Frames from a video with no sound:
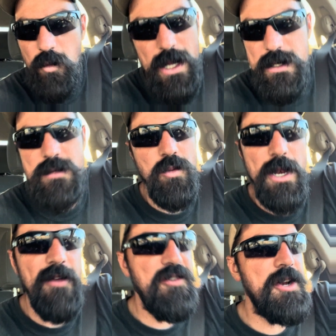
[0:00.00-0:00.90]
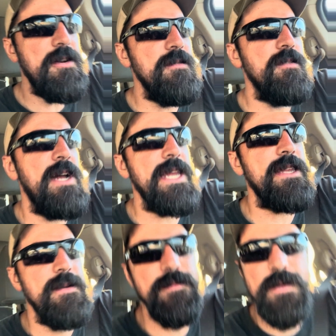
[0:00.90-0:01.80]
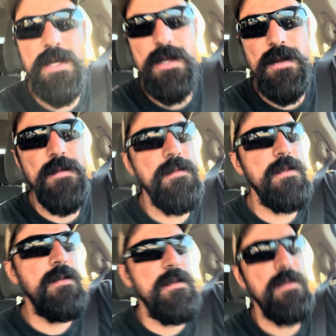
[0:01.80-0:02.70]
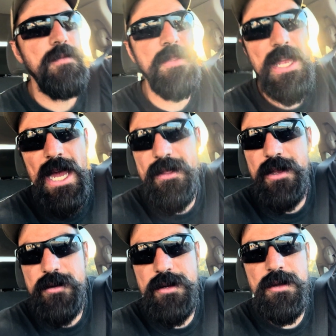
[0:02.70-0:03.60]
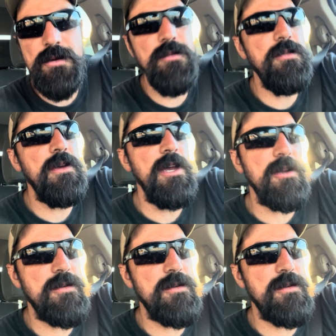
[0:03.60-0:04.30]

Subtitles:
wings, whatever, like the guy that grew the